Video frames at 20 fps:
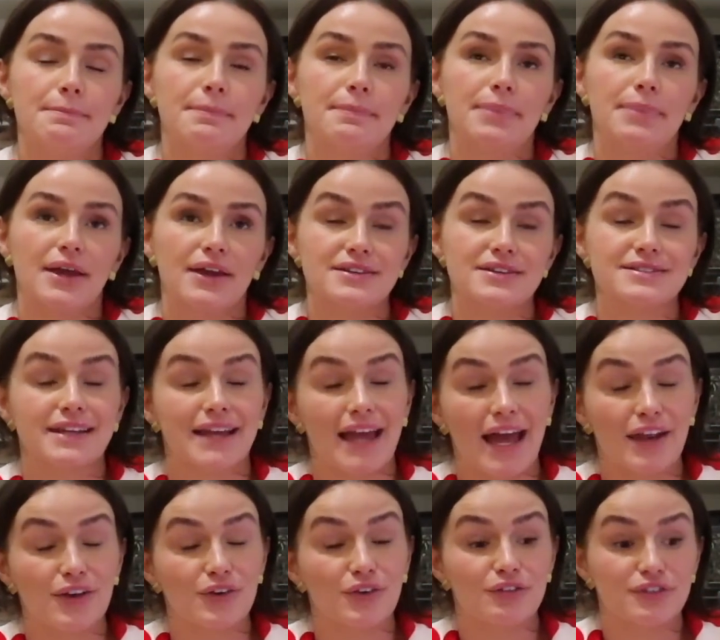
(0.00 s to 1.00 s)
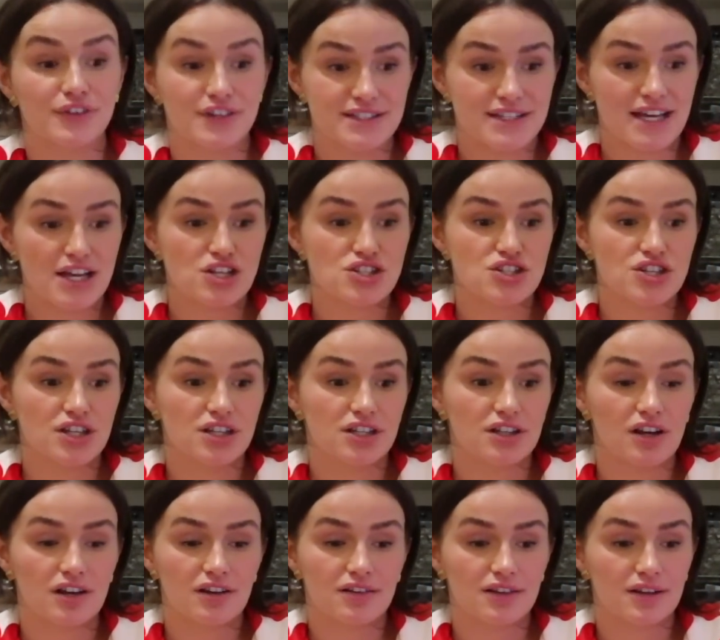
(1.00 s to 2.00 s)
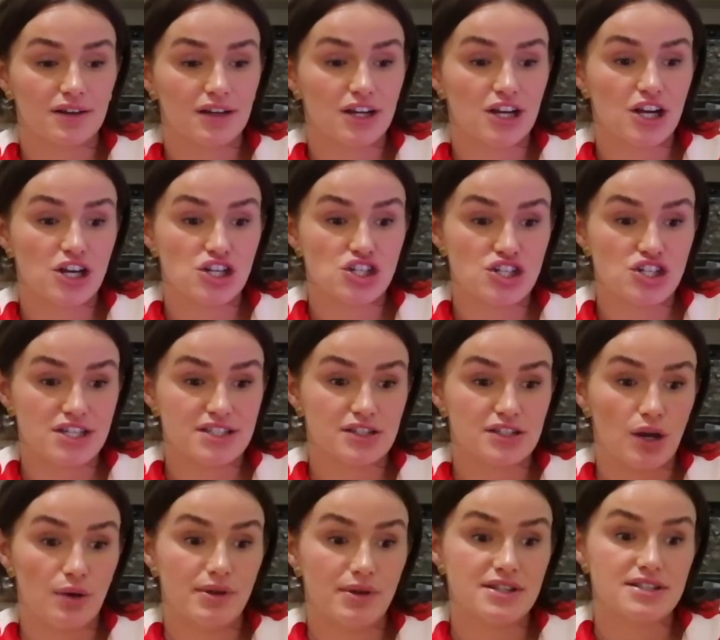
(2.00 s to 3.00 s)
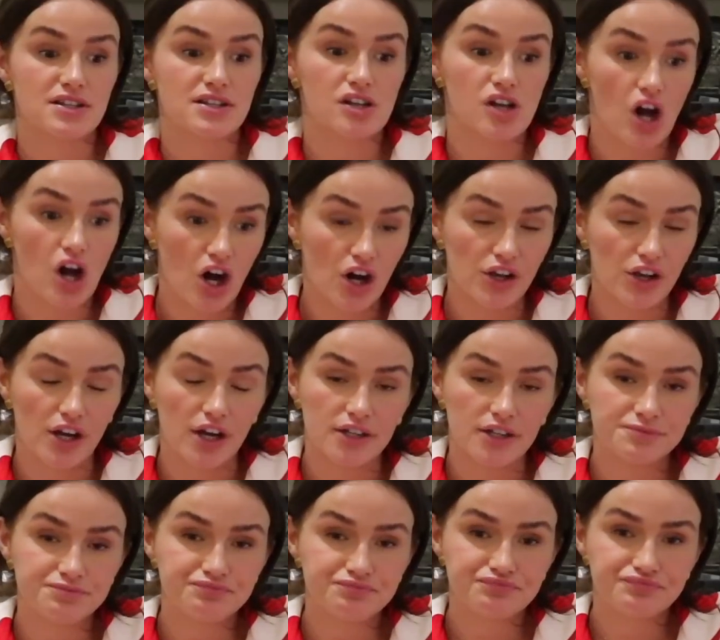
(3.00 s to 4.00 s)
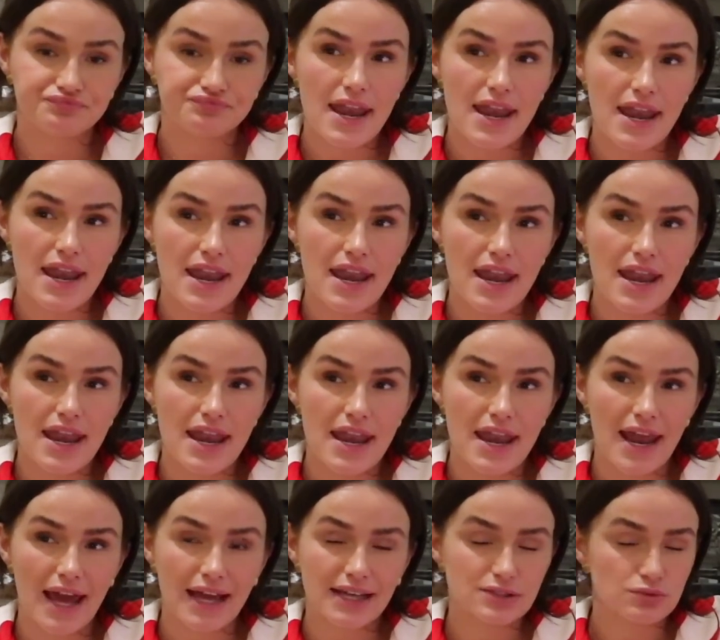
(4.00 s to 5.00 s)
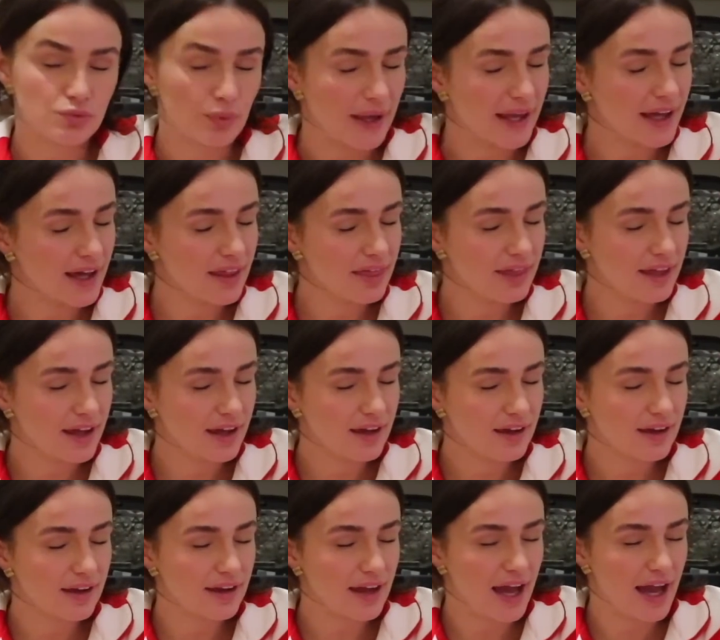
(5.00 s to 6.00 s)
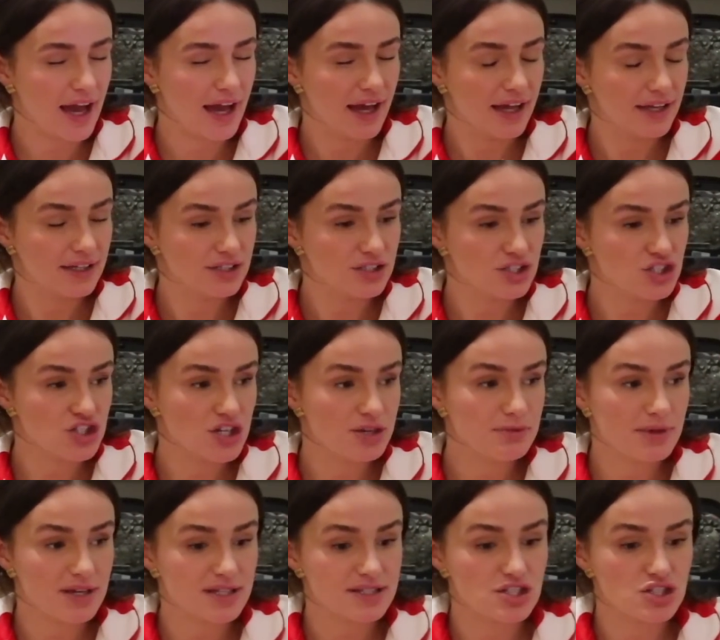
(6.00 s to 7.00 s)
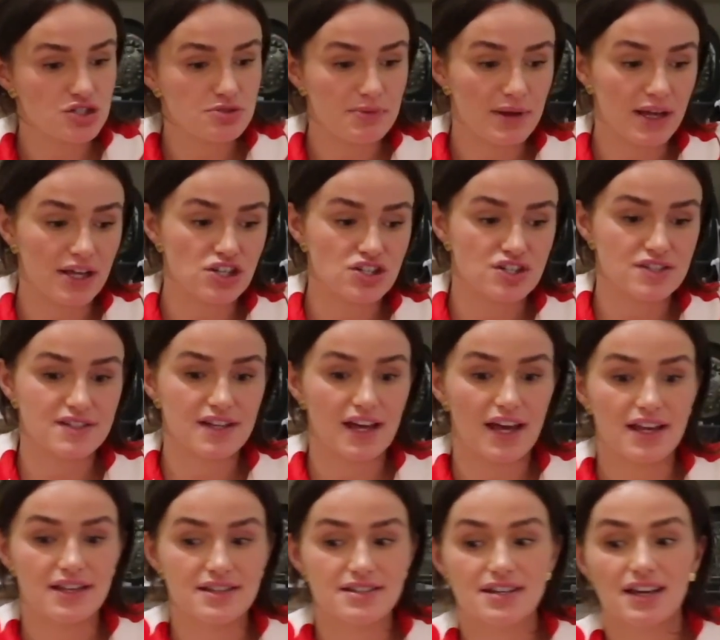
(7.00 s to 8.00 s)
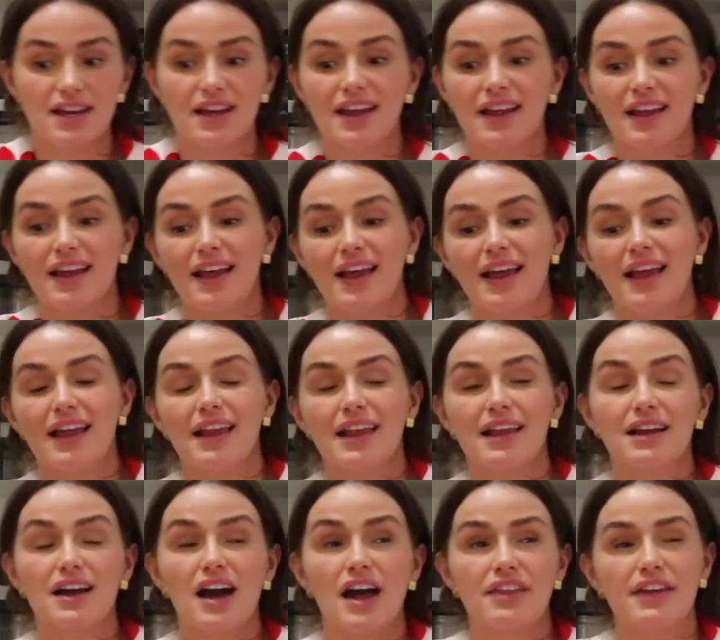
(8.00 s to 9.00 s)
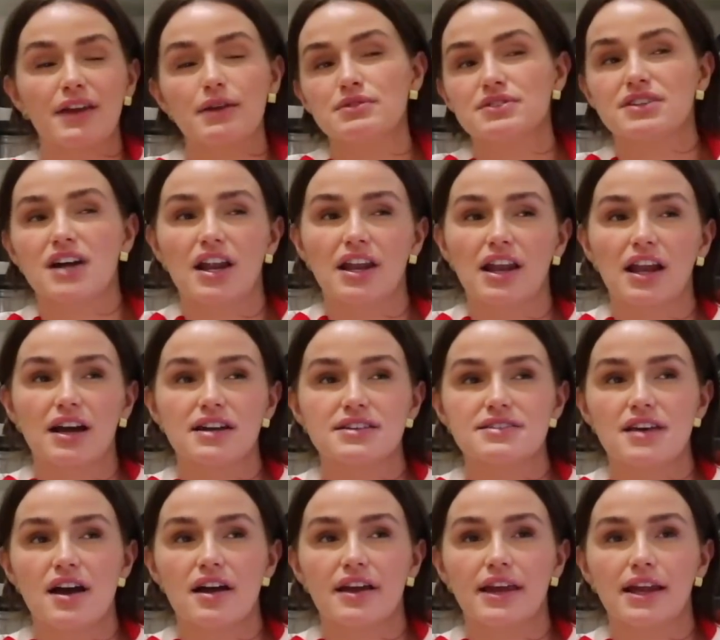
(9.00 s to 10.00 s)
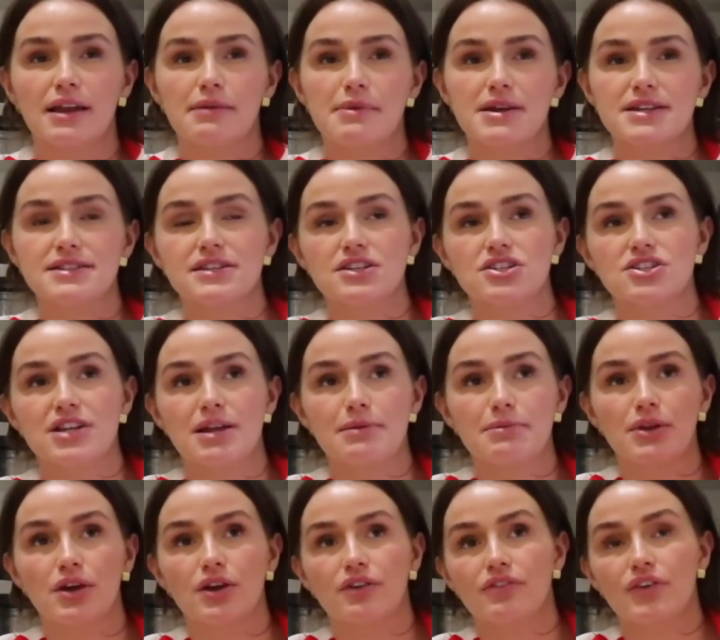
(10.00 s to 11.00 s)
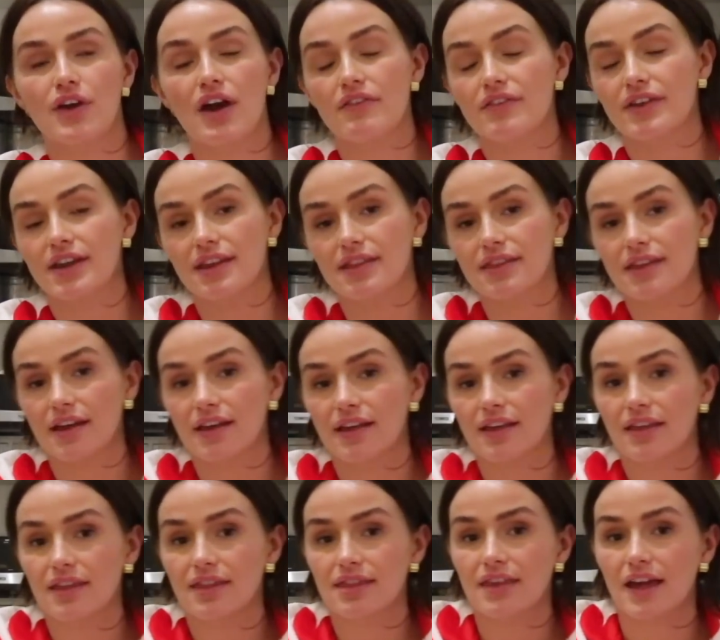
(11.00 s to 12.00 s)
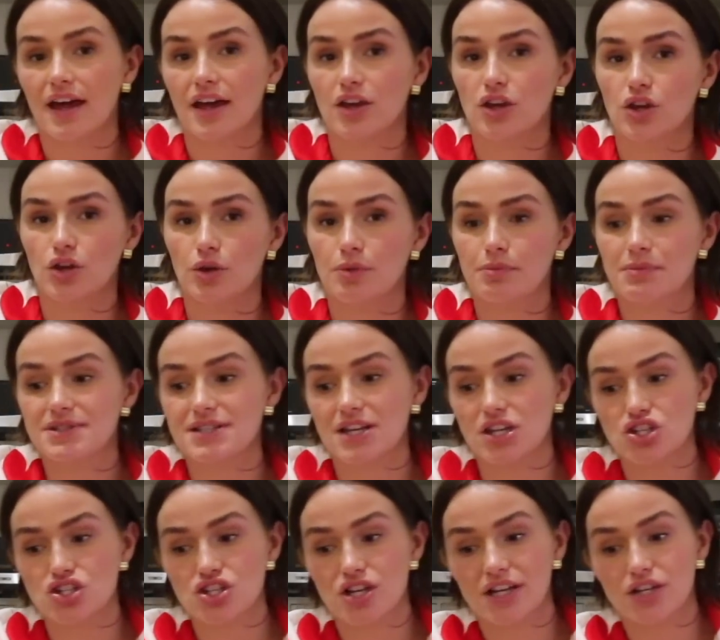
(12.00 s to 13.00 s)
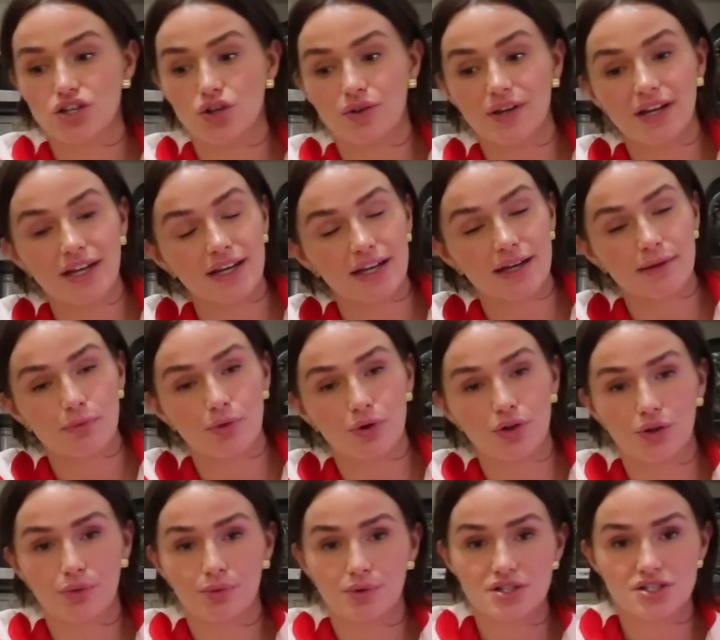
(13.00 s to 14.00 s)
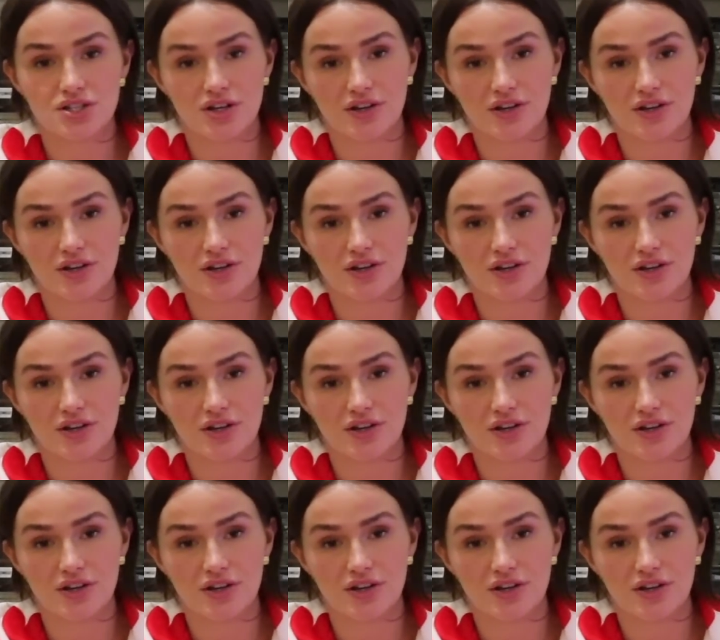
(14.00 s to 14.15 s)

Because again, off on a tangent, she's going to Ghana next week, I think, and she messaged me and just said, I think it was kind of like a circular message, let me know if you have anything that you potentially don't need anymore and you want to